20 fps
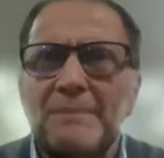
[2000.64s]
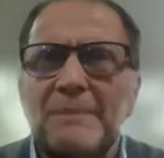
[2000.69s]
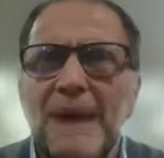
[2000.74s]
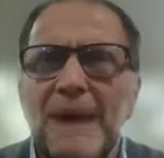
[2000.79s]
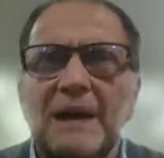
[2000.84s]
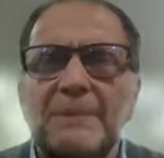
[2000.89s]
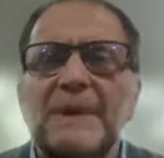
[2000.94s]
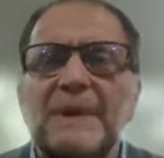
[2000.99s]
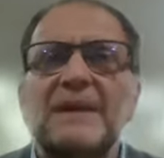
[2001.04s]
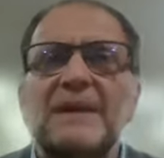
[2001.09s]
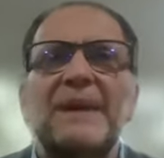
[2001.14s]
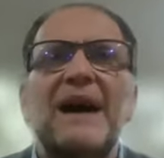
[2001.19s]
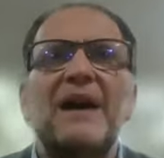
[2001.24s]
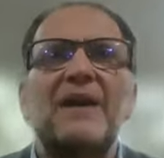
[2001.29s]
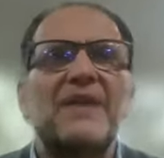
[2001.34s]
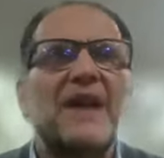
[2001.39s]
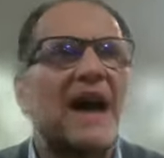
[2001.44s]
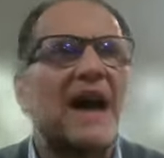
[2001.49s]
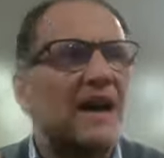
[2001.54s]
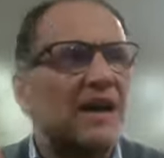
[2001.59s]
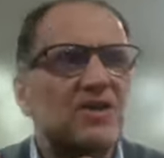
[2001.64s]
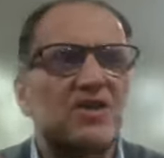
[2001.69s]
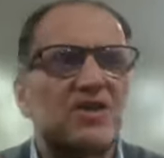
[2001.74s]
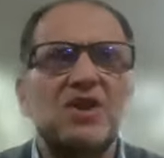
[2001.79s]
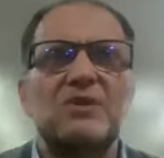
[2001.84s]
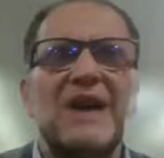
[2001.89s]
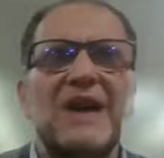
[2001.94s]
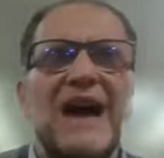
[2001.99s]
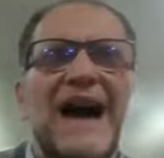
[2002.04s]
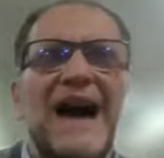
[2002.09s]
be macbid about that,
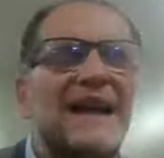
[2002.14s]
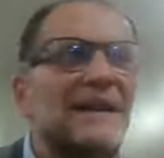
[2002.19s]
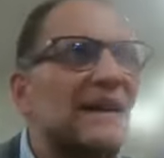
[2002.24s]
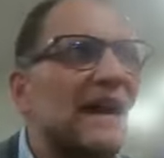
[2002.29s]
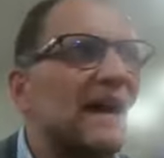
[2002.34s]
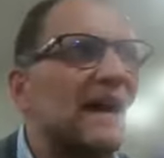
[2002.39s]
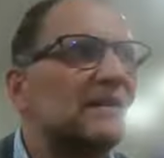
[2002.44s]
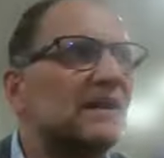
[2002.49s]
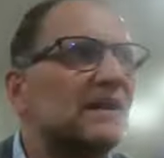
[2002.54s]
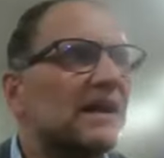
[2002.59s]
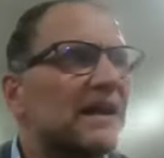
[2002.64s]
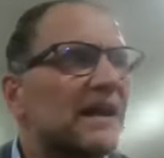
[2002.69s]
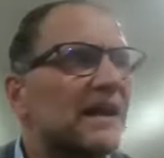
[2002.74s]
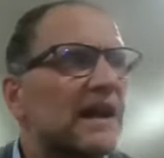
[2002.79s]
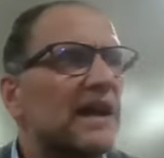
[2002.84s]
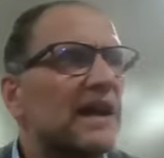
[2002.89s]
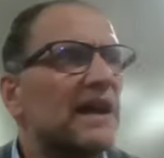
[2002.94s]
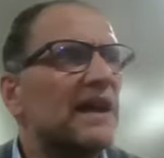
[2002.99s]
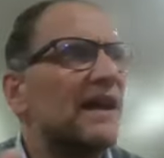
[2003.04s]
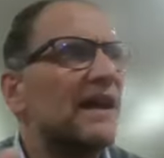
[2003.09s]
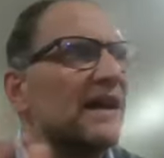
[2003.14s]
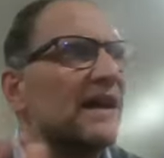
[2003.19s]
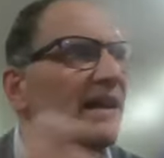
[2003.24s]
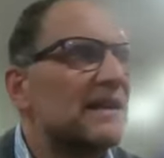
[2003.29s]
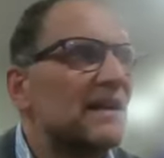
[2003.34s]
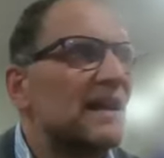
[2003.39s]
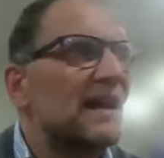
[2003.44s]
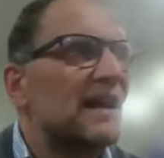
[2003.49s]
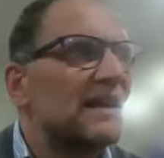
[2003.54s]
do your Hallel in,